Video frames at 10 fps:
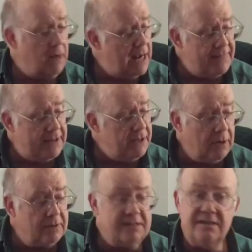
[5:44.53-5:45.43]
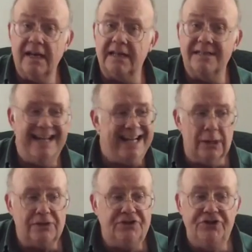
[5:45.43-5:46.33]
and then you go to the 6th. It
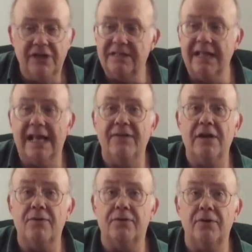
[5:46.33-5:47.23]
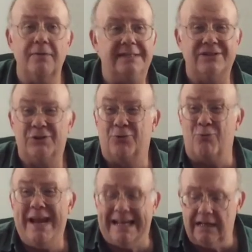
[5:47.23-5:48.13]
looks just like the other two. This is
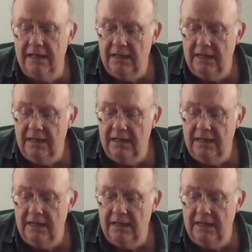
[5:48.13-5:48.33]
great.